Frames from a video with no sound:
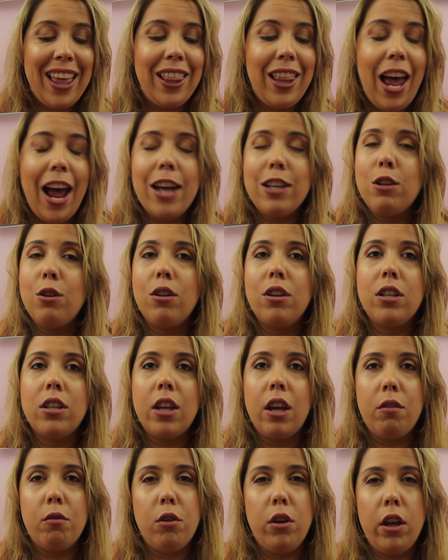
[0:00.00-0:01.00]
It lasts on the
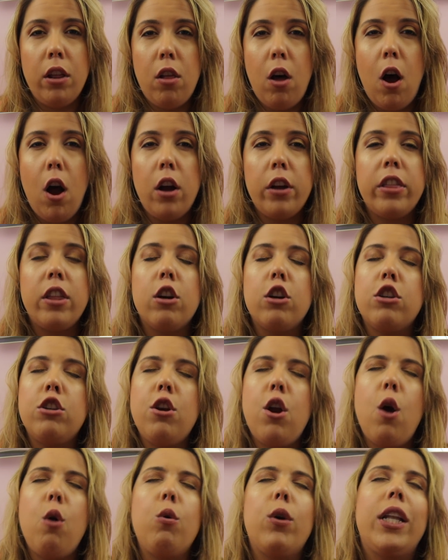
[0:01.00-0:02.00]
skin really long. There's
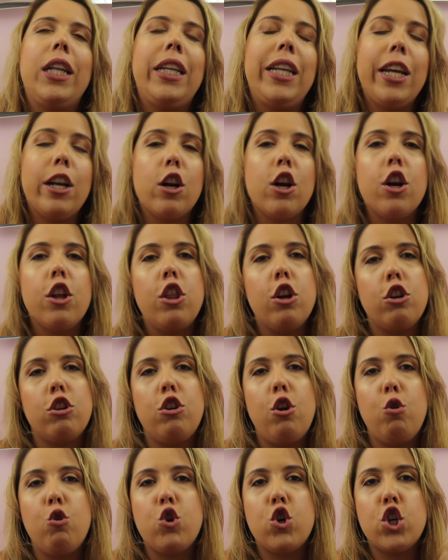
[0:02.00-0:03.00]
no glitter,
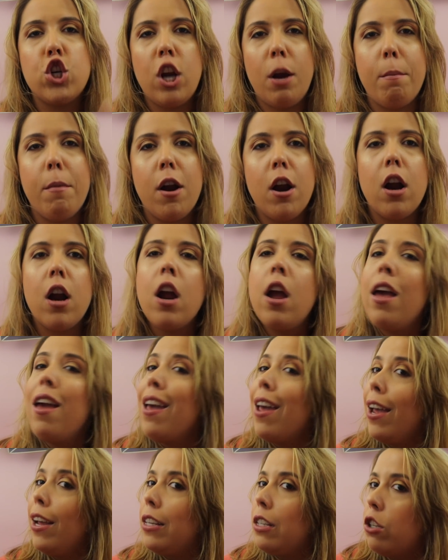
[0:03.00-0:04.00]
there's no shimmer.
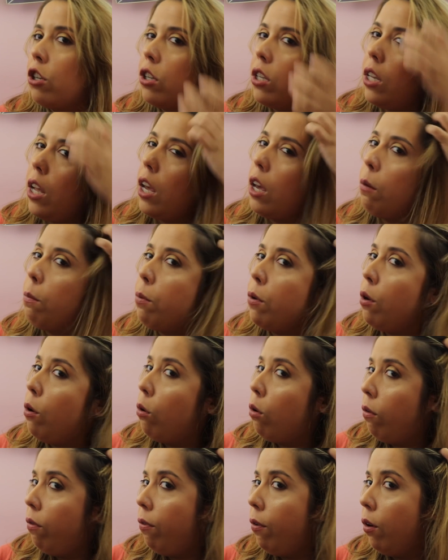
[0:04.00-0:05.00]
It's just like a
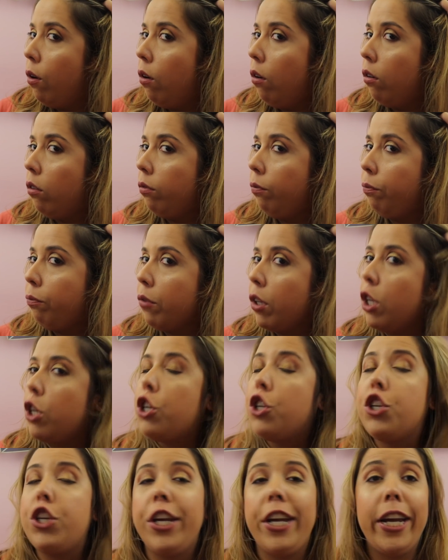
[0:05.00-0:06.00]
beautiful
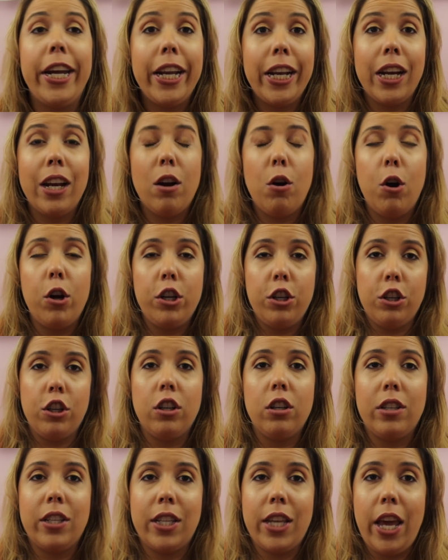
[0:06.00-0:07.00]
sheen on
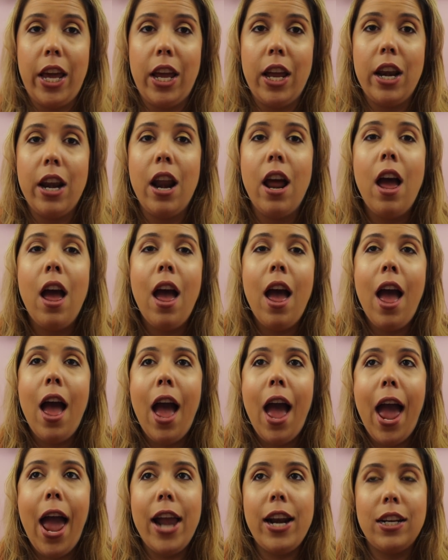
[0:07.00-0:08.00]
your skin,
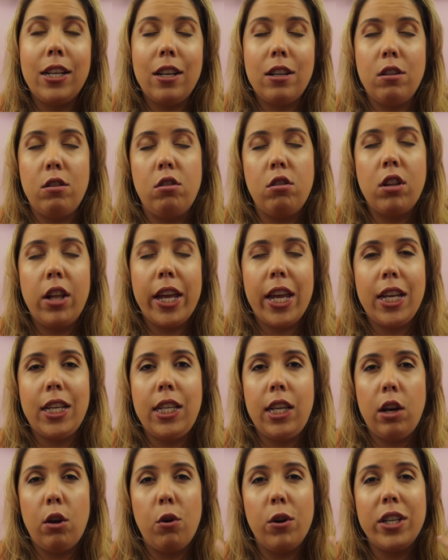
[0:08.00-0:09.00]
and it doesn't look like
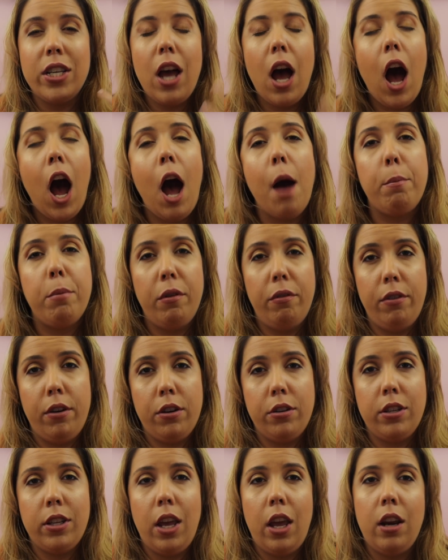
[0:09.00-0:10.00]
it's sitting on top of
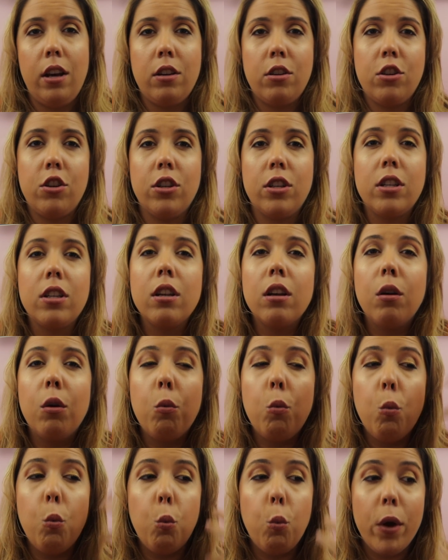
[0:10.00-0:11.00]
your skin. It's just
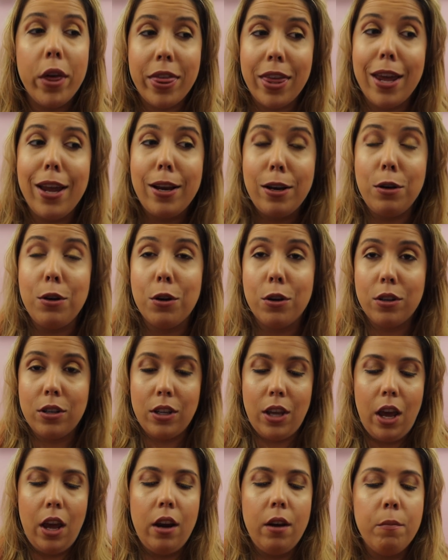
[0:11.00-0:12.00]
within your
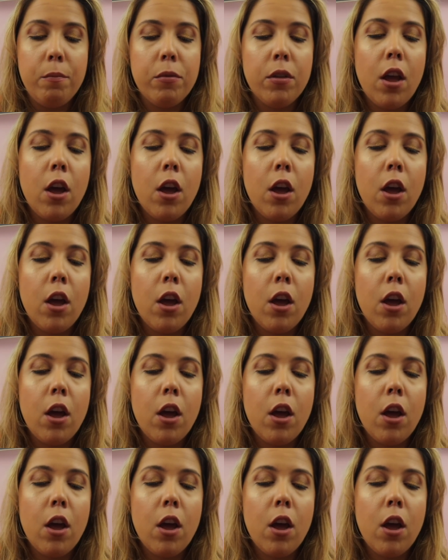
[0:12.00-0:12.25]
skin.